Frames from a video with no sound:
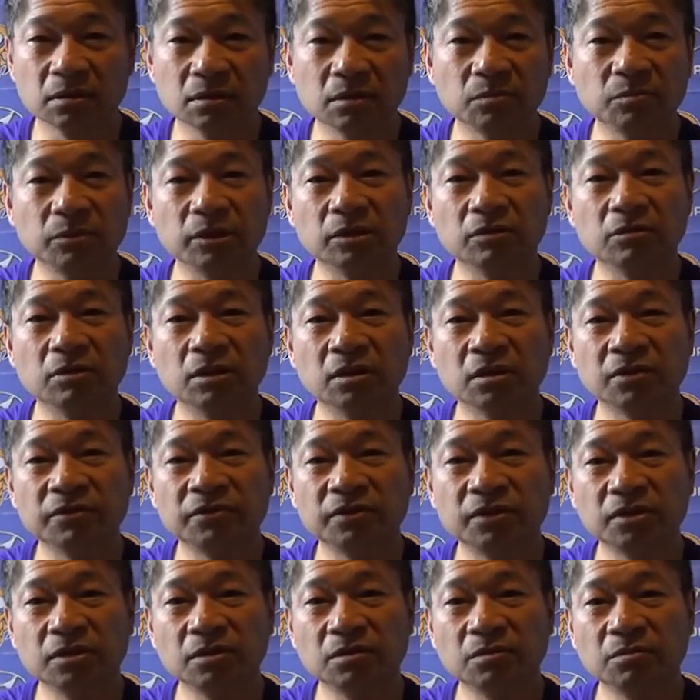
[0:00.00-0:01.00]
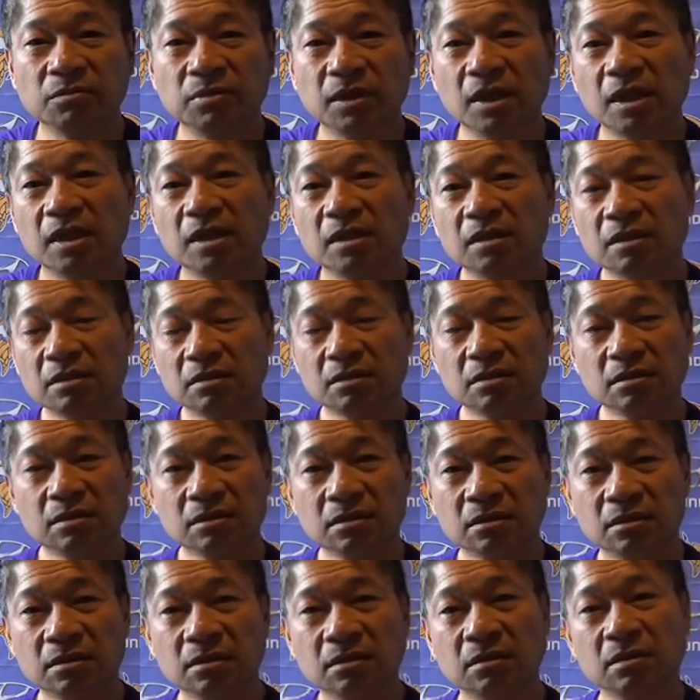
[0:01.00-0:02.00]
could be quite a few
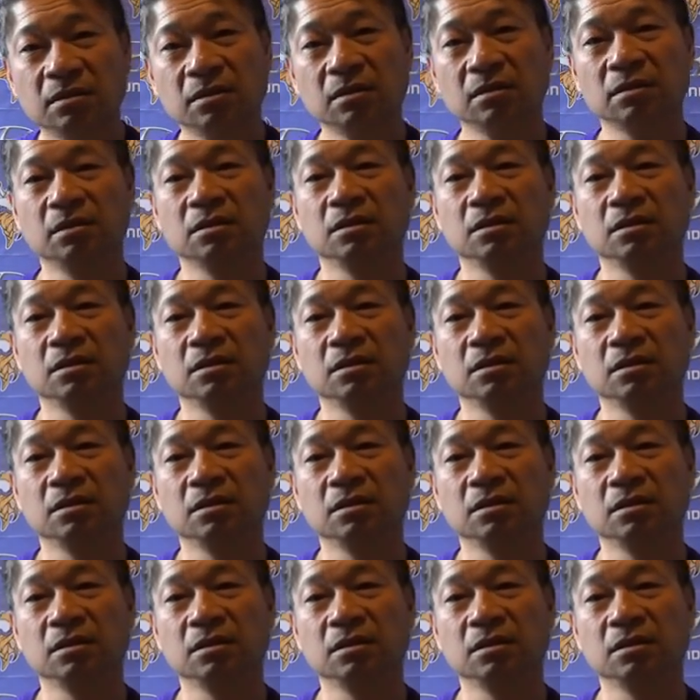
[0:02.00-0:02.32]
players.